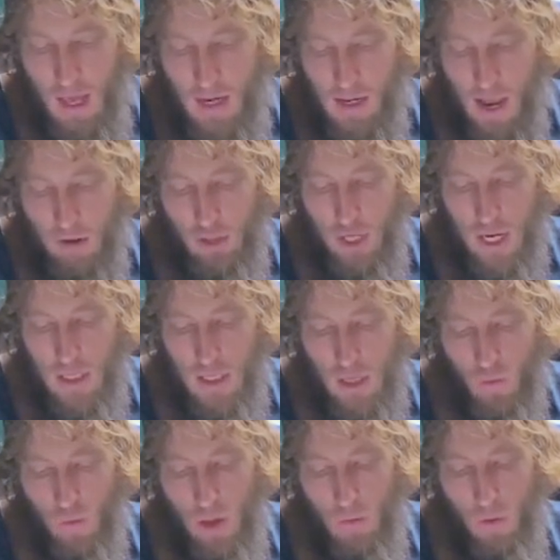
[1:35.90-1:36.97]
Now, Jessie,
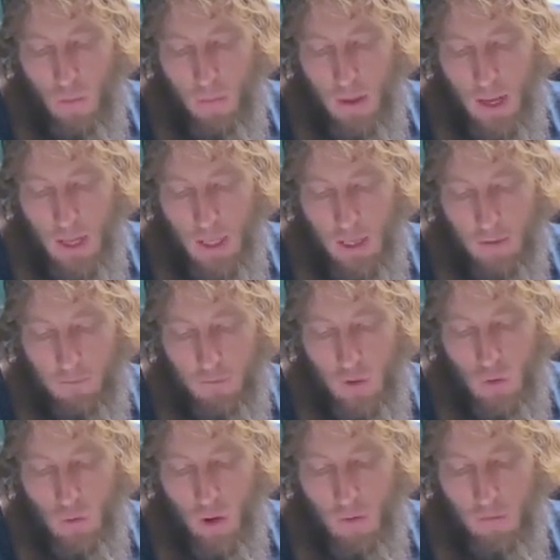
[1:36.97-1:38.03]
we will pick a
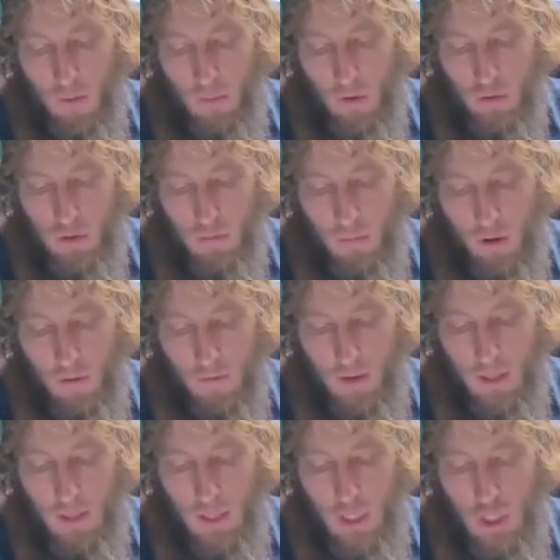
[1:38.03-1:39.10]
few of the most
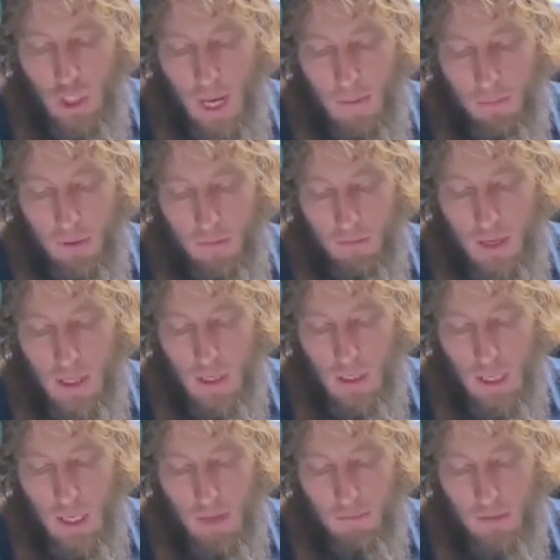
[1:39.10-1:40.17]
perfectly shaped of these
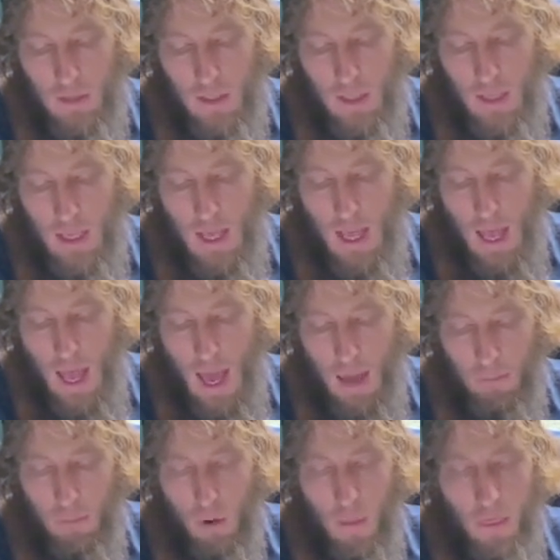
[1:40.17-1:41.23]
leaves
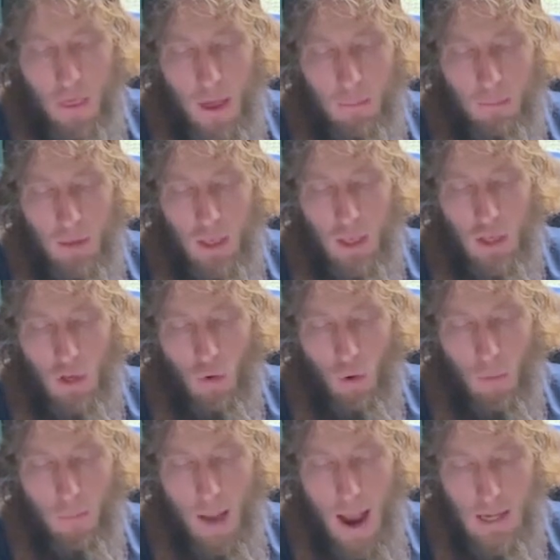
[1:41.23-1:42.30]
and put them in
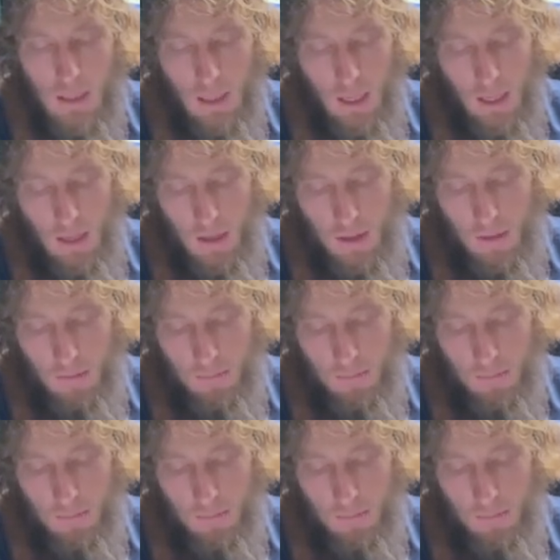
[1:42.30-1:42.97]
your basket.